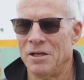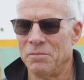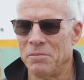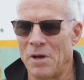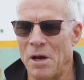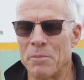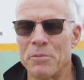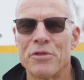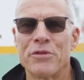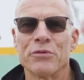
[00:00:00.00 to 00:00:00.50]
I'm,
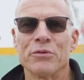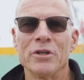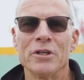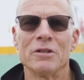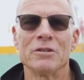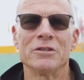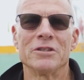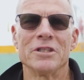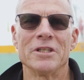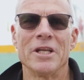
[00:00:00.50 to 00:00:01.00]
I'm
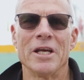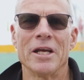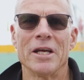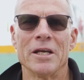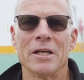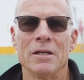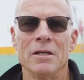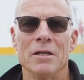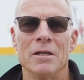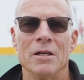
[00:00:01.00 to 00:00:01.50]
thrilled
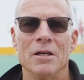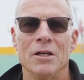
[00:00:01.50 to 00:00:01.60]
today